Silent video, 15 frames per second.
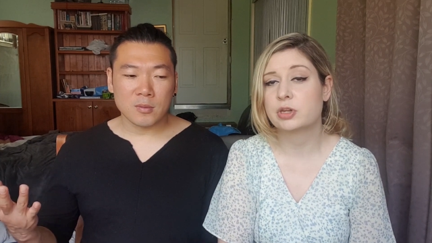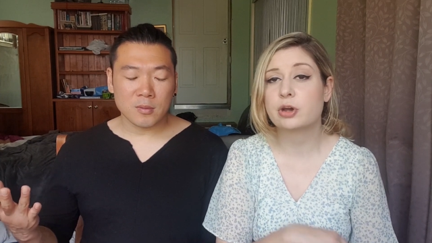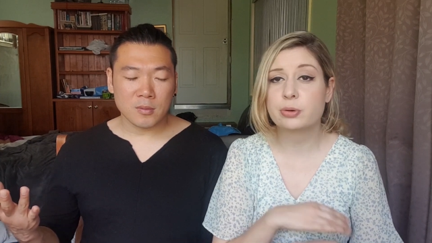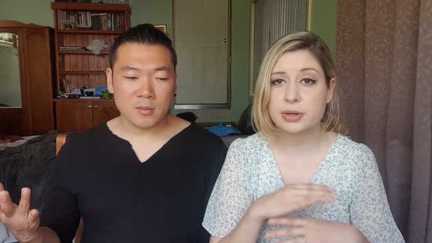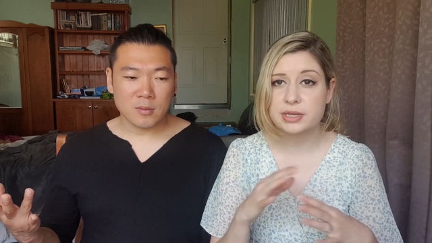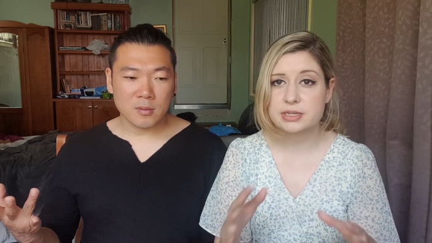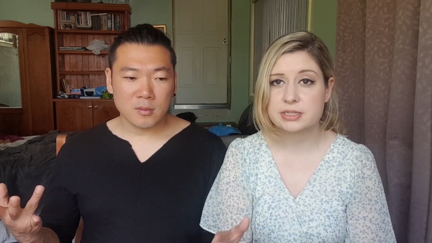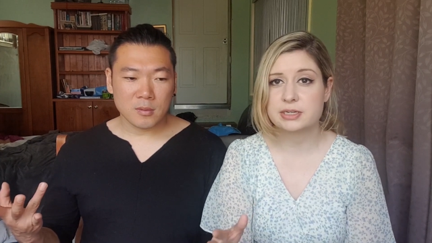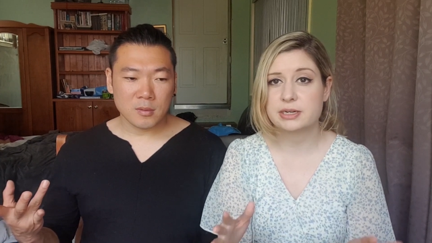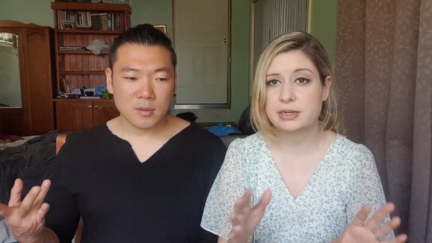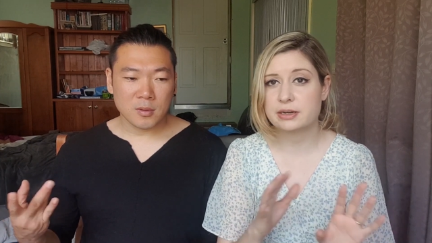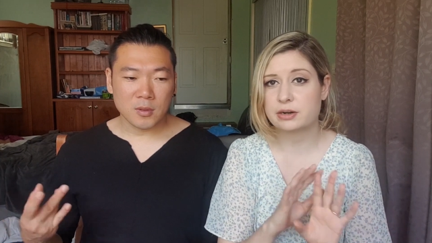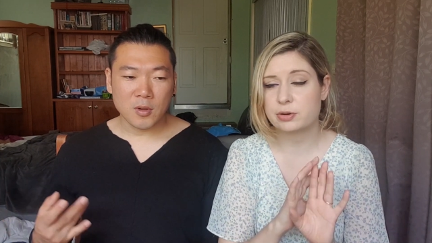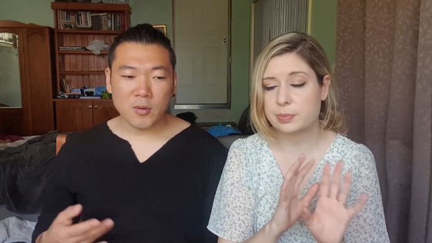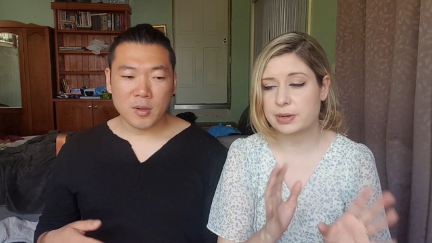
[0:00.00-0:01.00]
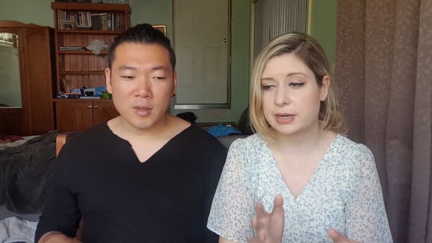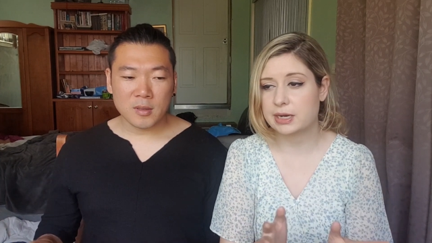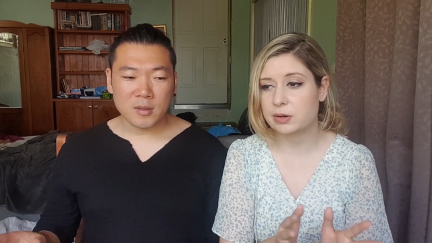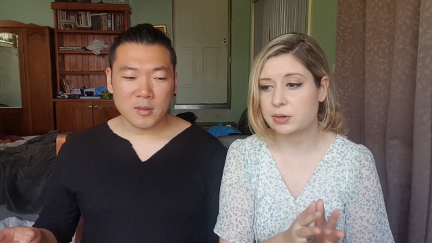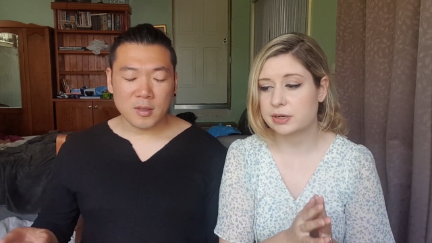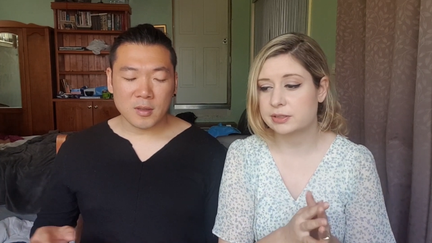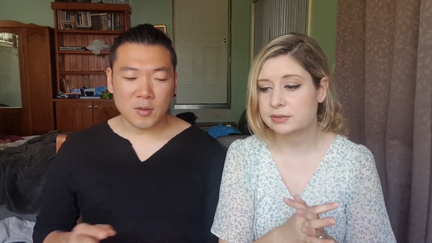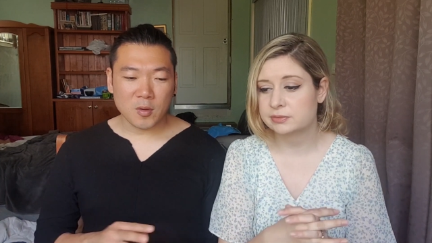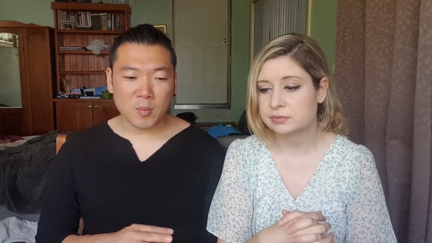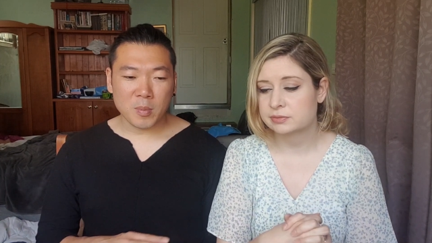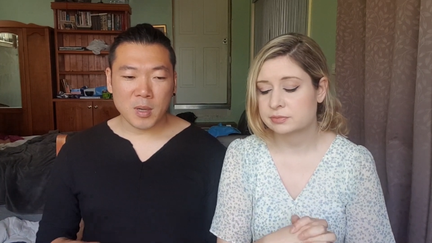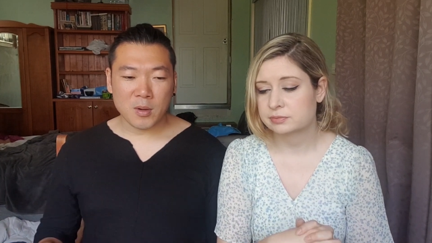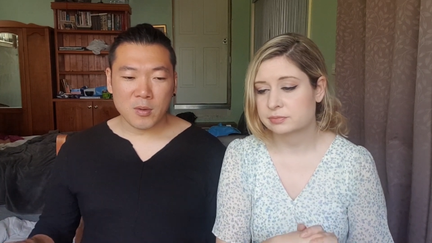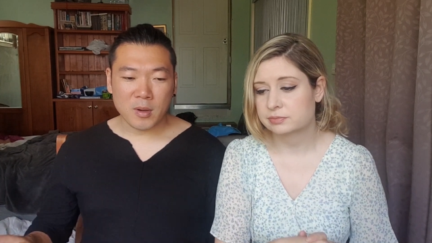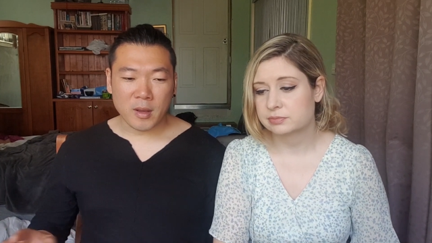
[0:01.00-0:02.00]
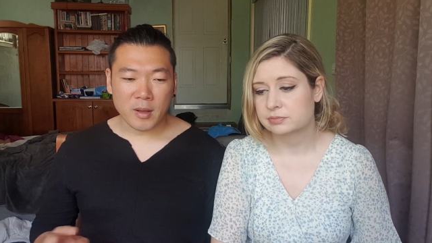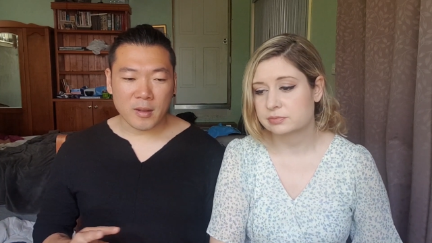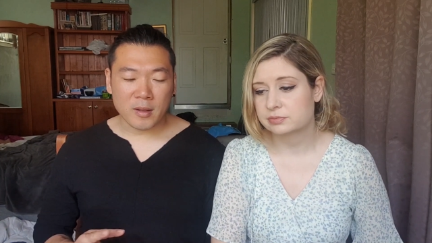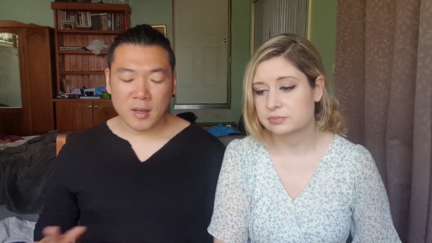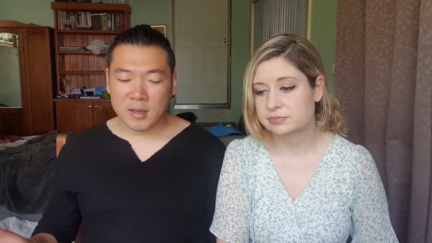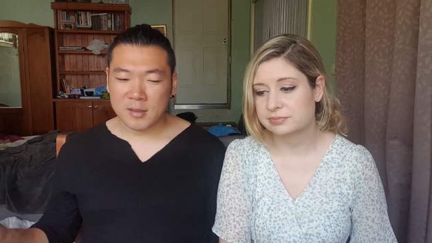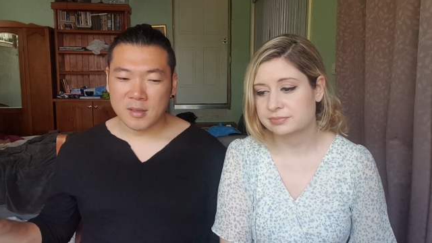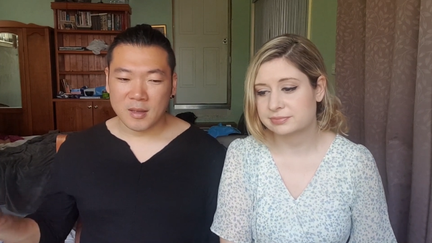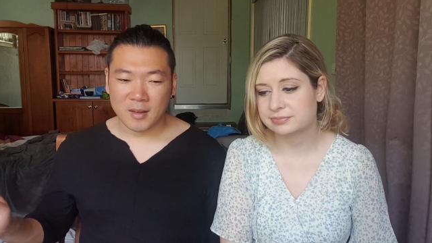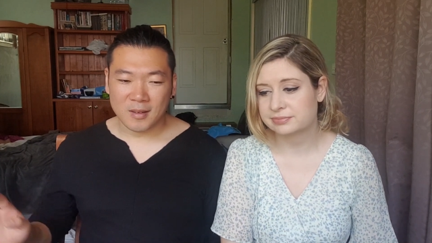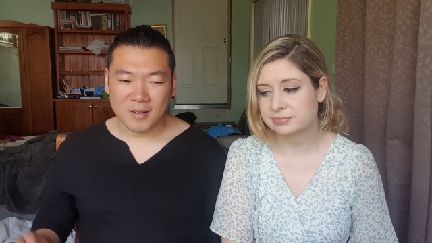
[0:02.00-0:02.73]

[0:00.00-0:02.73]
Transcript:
Speaker 1: No internet, no power. No internet, no power, nothing.